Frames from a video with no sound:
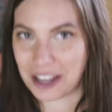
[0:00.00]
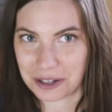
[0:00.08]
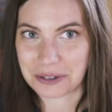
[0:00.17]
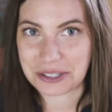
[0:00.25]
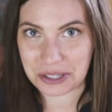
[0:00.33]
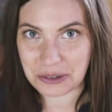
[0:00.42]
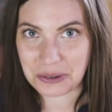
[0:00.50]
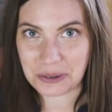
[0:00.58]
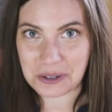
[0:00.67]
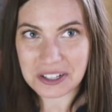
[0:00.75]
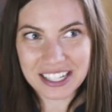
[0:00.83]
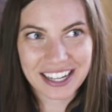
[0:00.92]
It was so
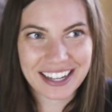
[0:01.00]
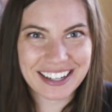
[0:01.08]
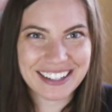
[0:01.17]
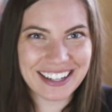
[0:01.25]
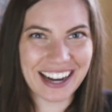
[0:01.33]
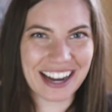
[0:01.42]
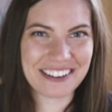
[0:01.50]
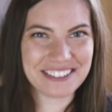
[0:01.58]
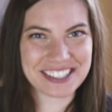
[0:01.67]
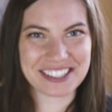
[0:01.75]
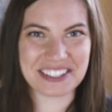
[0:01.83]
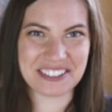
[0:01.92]
cool. I
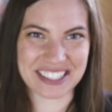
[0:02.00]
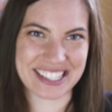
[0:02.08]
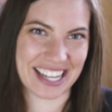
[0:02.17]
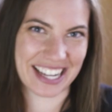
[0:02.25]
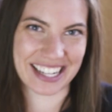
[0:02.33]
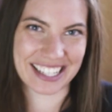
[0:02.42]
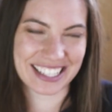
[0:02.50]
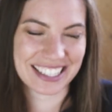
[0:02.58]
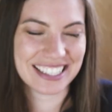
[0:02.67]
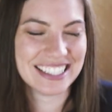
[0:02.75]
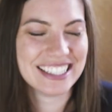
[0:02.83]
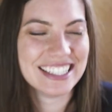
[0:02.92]
was so excited.
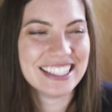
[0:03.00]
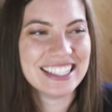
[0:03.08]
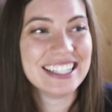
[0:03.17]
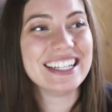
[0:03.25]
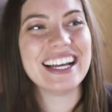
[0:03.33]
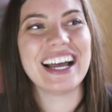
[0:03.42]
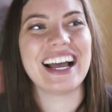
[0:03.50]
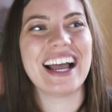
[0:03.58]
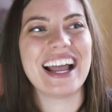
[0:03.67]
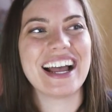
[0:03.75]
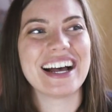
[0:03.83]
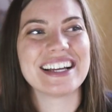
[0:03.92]

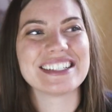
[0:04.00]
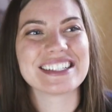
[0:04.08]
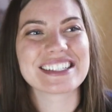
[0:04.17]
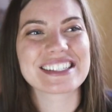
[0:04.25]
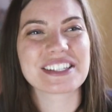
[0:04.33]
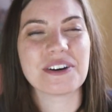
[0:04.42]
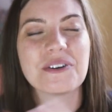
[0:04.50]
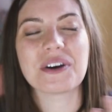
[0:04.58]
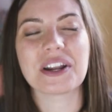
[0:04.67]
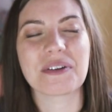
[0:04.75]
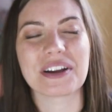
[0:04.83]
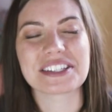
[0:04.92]
And so
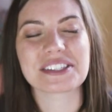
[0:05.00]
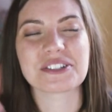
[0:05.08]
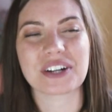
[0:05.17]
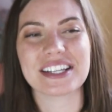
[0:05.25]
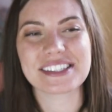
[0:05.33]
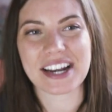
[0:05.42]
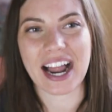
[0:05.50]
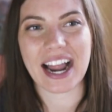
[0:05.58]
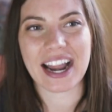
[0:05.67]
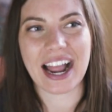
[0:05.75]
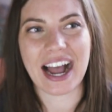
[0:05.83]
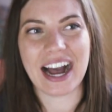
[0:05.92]
anyways, the dress that
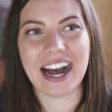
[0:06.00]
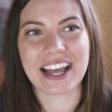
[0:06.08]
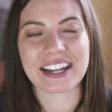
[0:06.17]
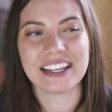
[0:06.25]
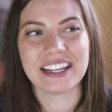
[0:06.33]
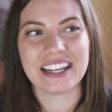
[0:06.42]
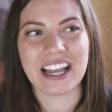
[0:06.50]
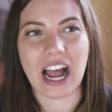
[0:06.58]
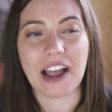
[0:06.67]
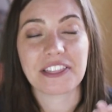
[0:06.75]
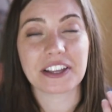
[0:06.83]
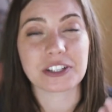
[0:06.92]
I had,
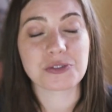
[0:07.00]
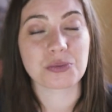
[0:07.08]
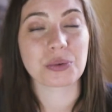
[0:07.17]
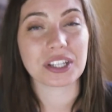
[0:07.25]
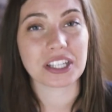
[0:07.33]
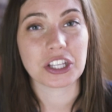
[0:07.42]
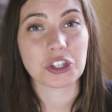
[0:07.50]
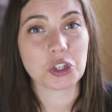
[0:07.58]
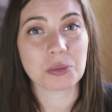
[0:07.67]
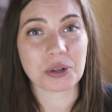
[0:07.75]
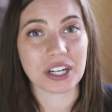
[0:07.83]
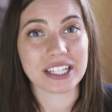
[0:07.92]
I think it's really
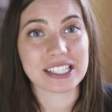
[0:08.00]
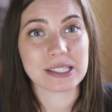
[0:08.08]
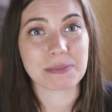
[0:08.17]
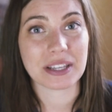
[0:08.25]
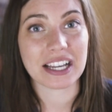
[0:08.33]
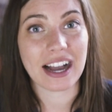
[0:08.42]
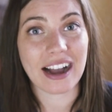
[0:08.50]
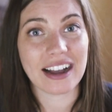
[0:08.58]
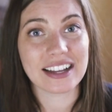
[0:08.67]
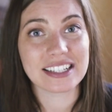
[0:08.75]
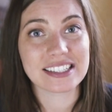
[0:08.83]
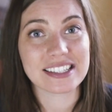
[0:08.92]
humorous
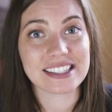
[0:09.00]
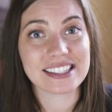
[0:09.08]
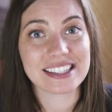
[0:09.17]
because